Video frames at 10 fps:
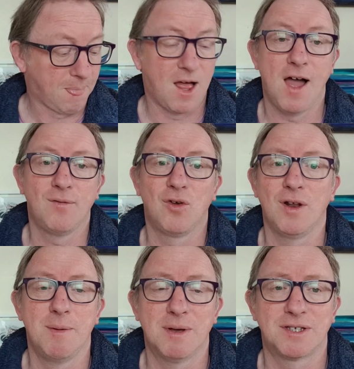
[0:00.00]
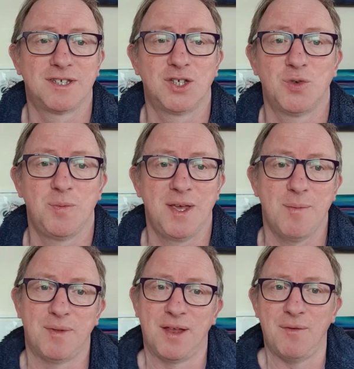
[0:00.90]
I haven't got any mustard seeds with me here,
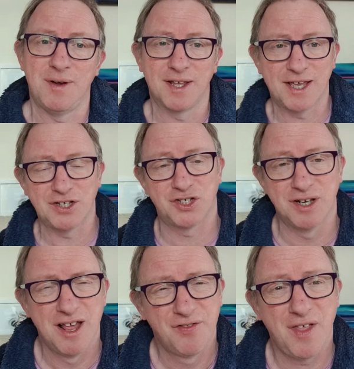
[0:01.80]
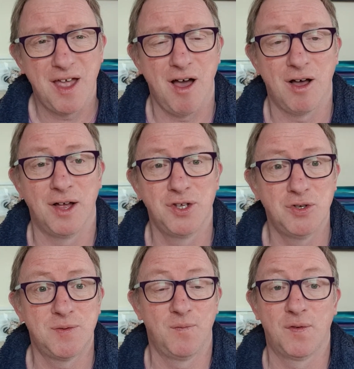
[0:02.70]
but they're in the kitchen. They are. I
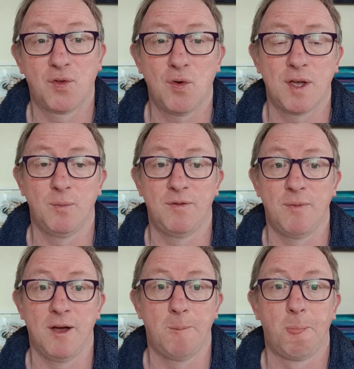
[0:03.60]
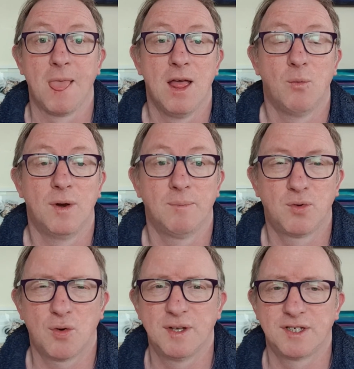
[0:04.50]
use them with cooking with my when I'm
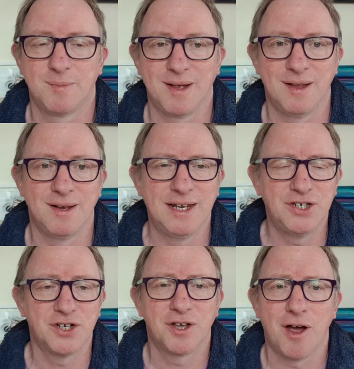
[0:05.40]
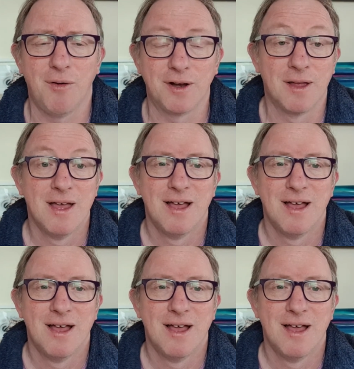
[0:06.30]
cooking an Indian curry.